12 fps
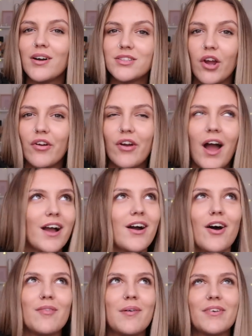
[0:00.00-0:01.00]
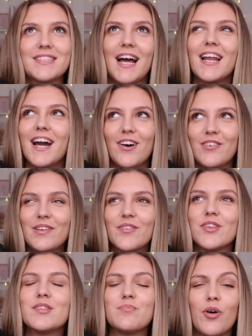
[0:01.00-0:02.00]
I can't remember exactly how many
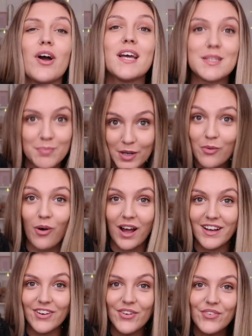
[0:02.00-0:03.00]
months, but it's been a while.